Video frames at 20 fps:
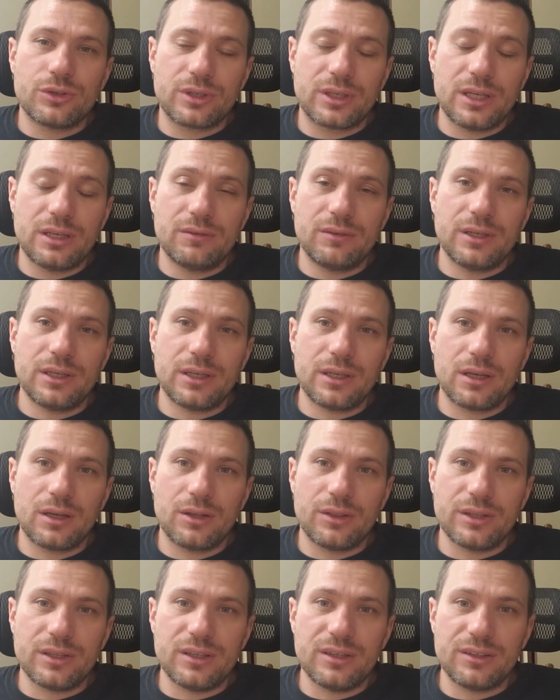giving
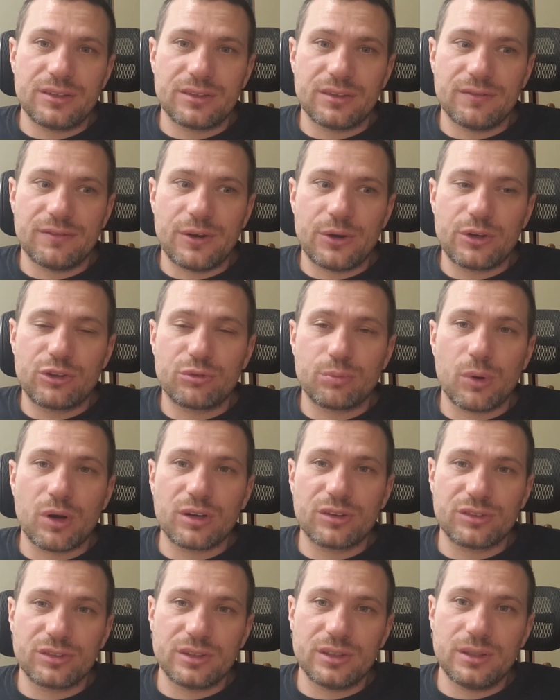these very
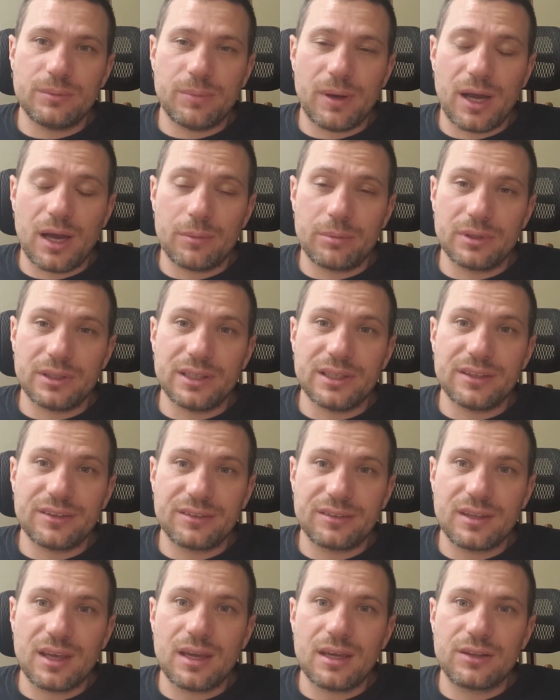sparsely populated
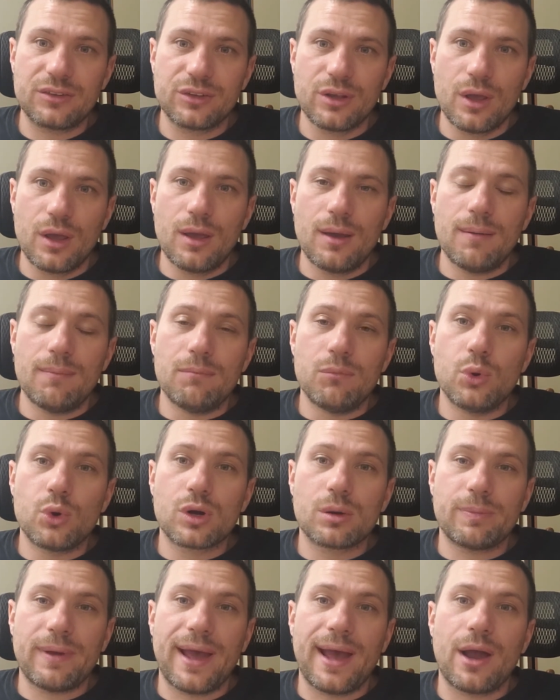states
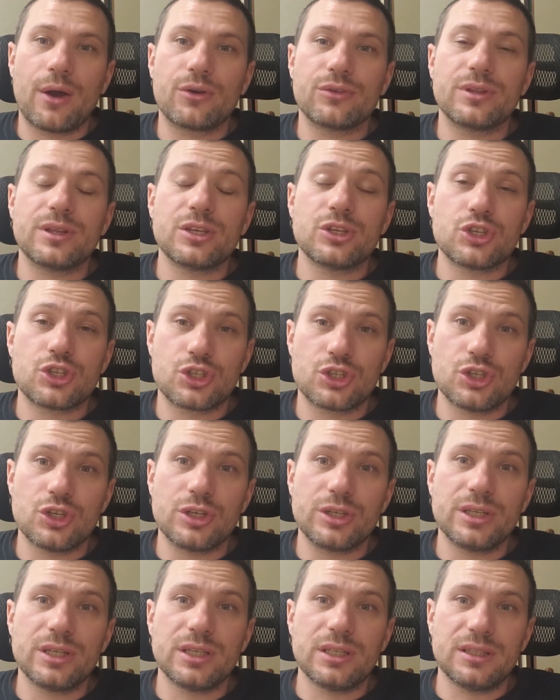more power than they
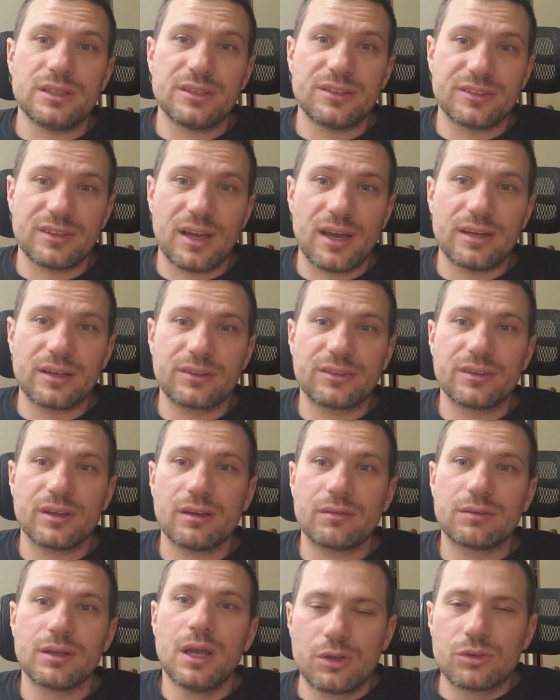should in deciding
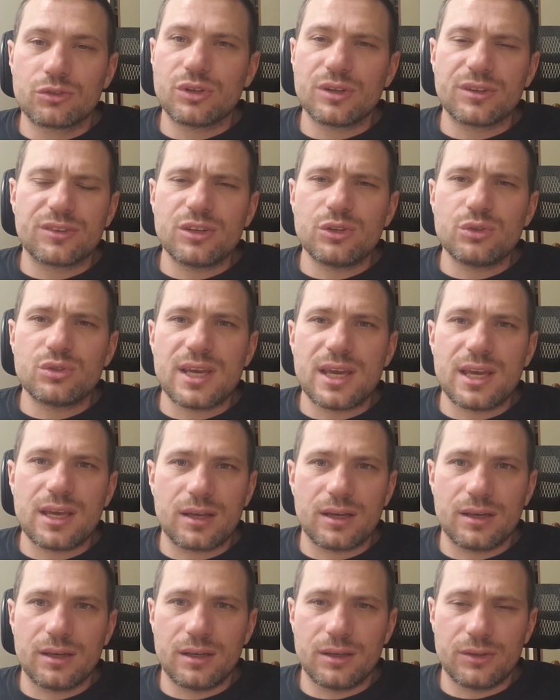stuff. So let's say you take
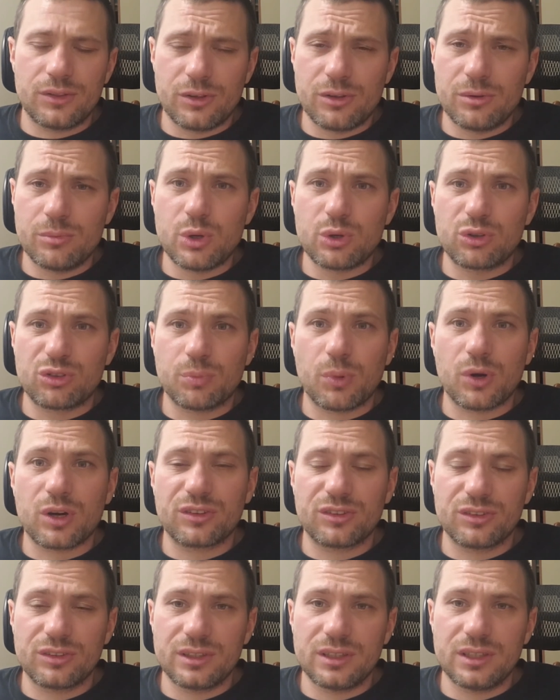the most
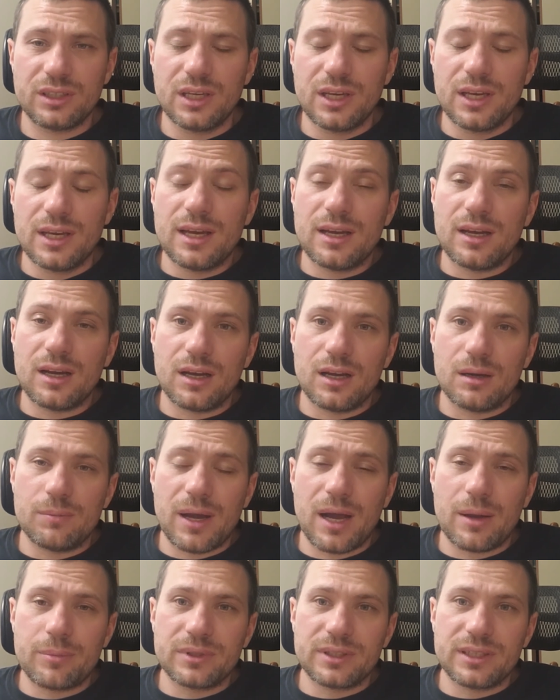sparsely
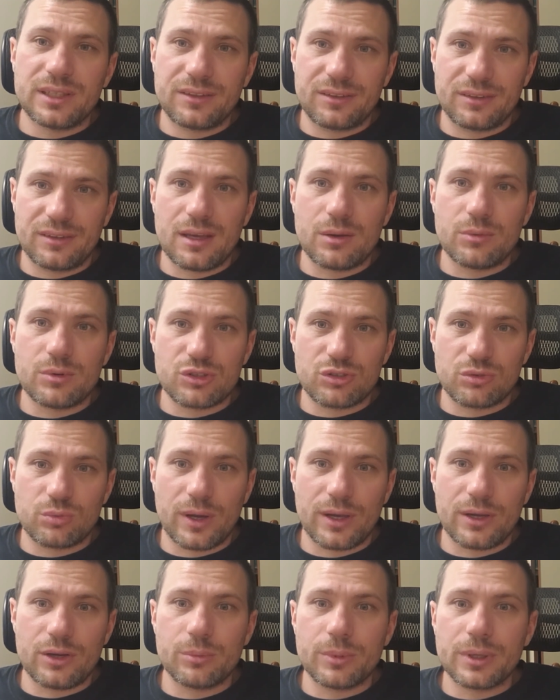populated state, which is
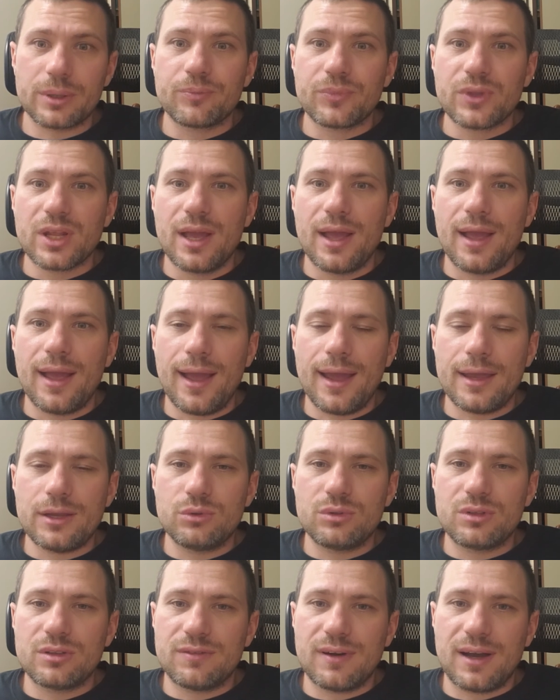Wyoming, and you
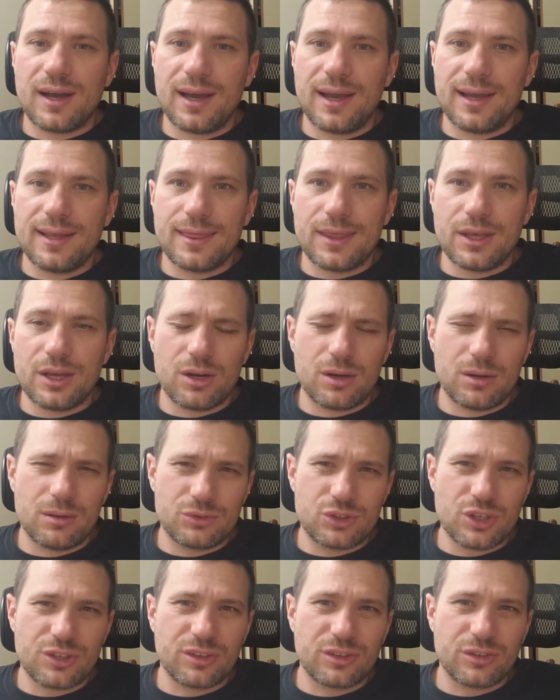divide their
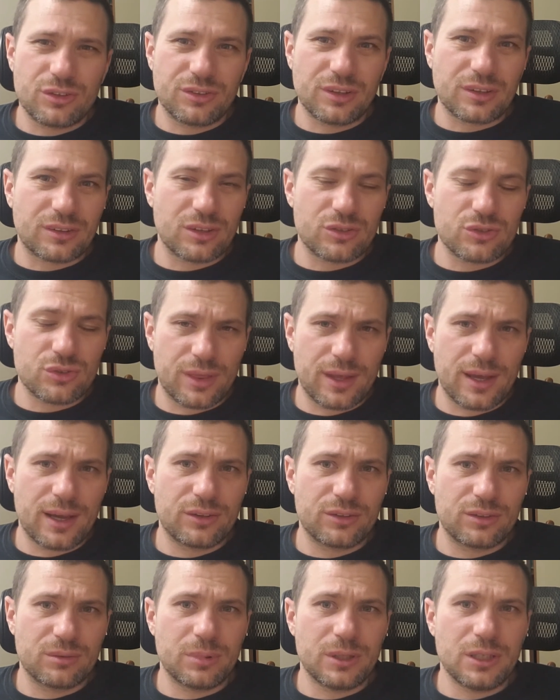just under
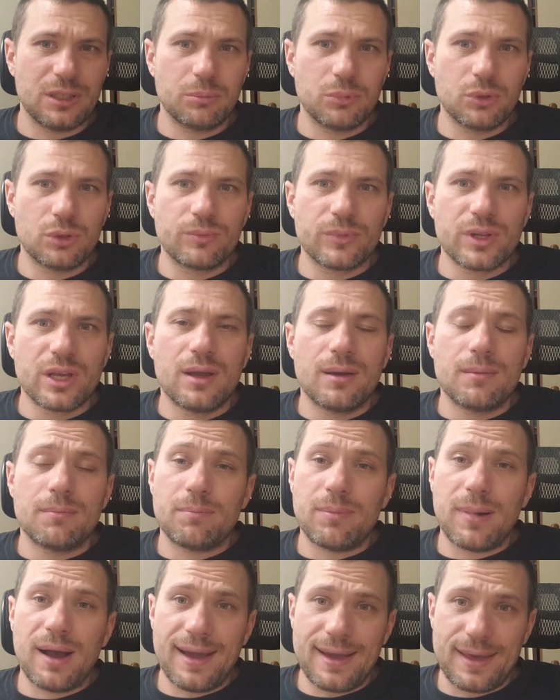600,000 people
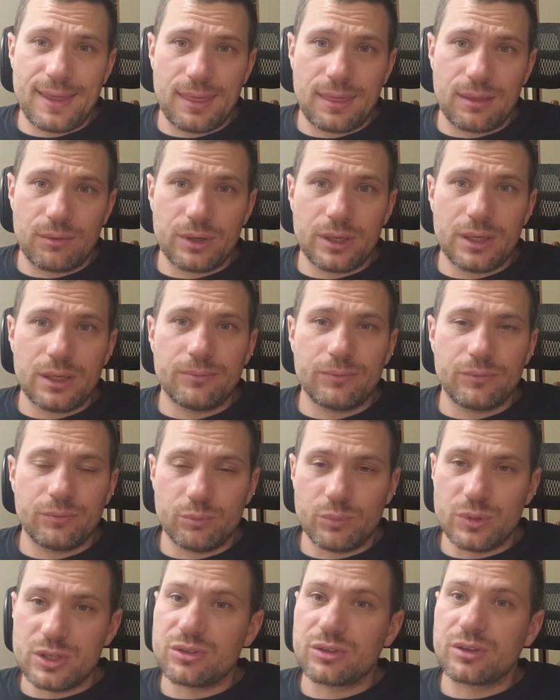by 3,
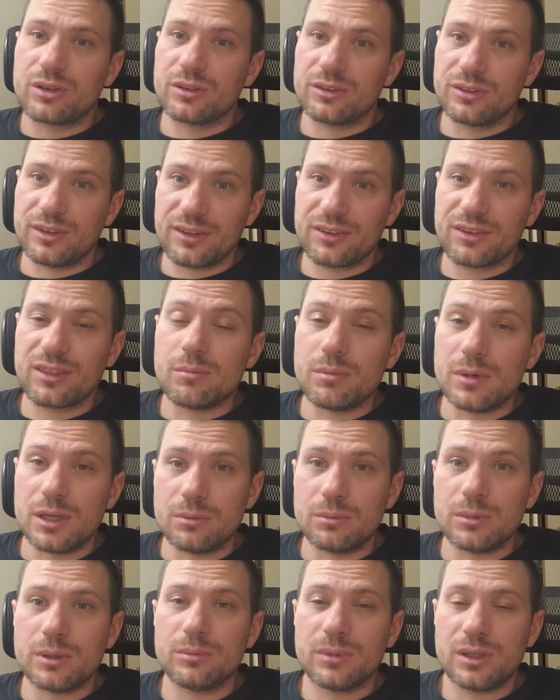which because that's the
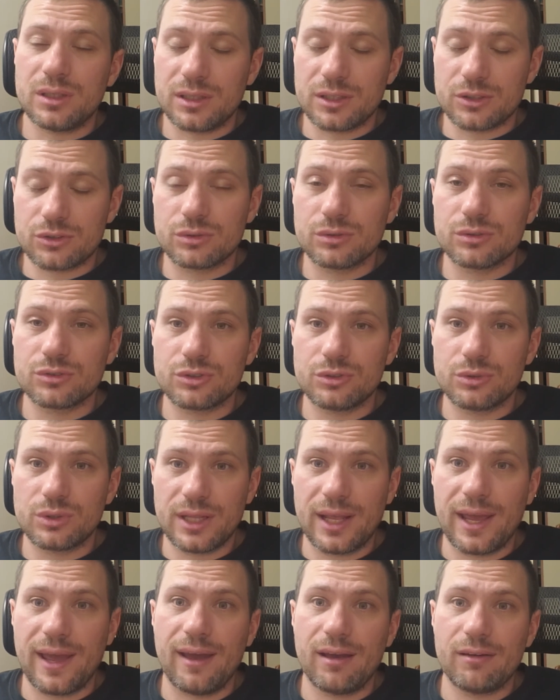minimum electorals you can
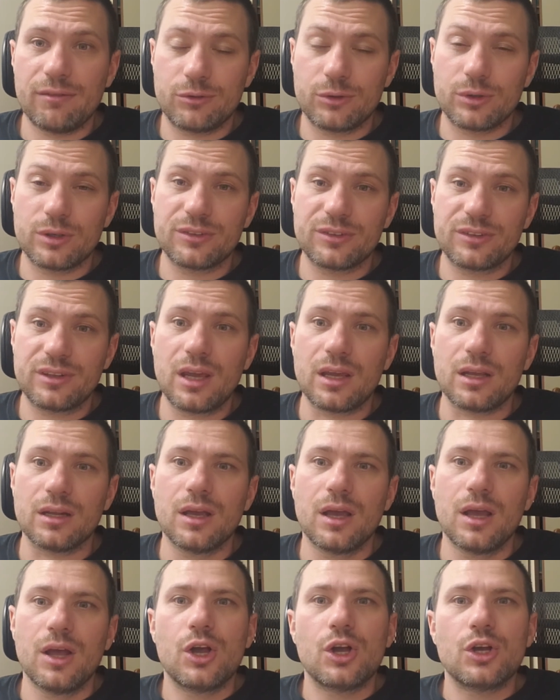have for a state.
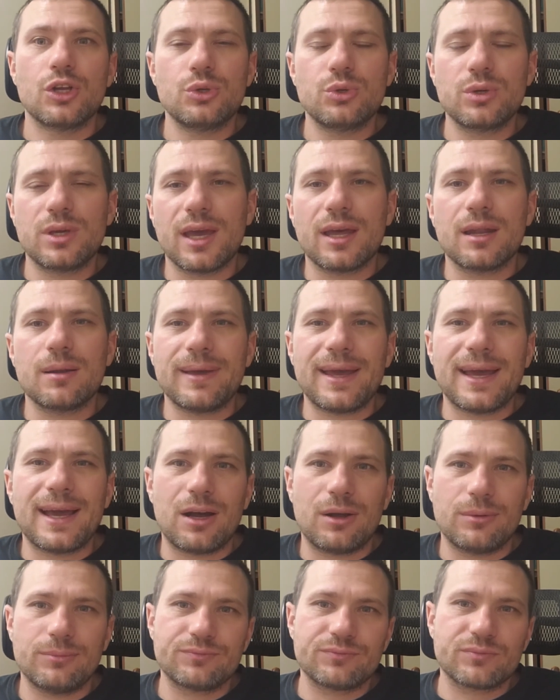You get
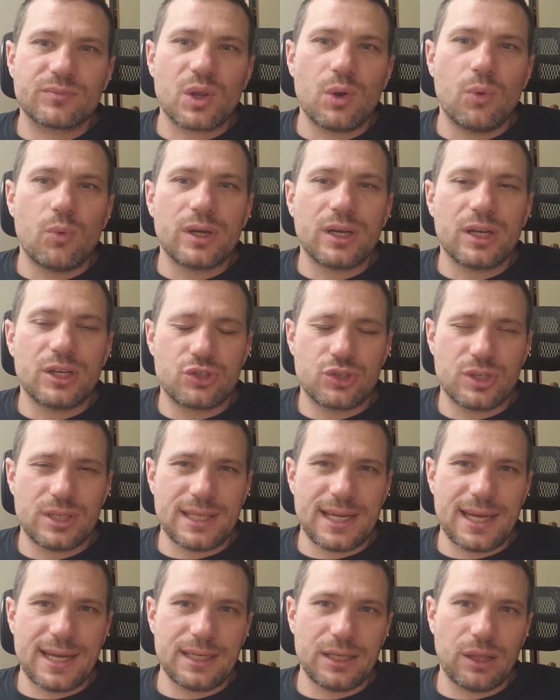about
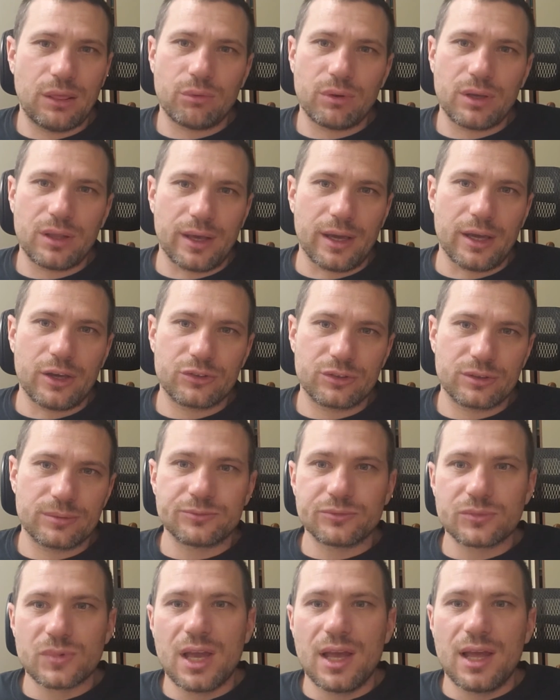193,000.
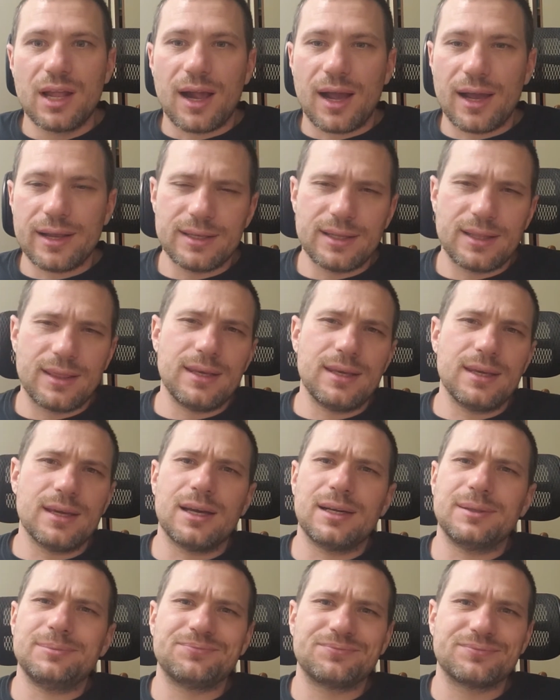I did the
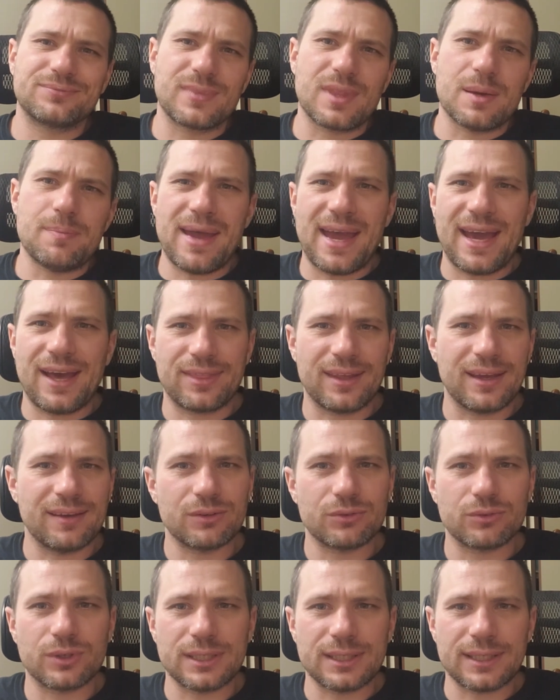math, and I have
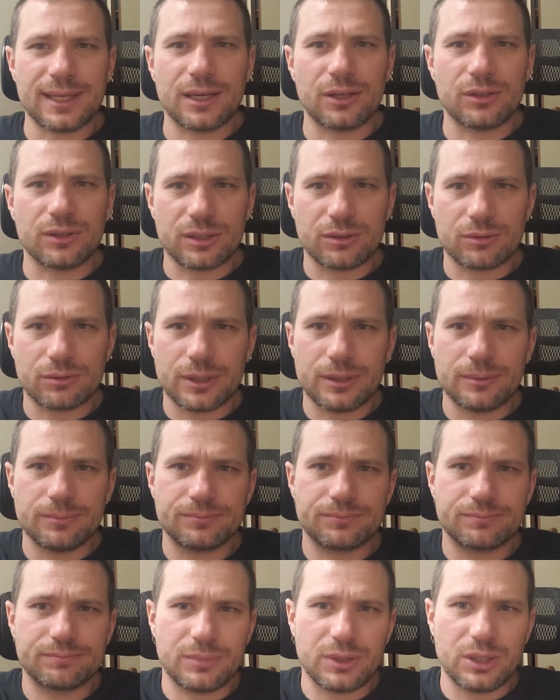it written down like right
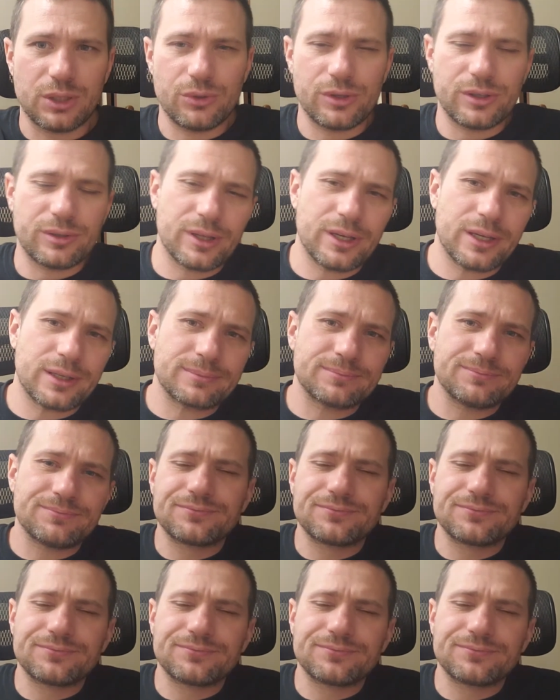below the thing.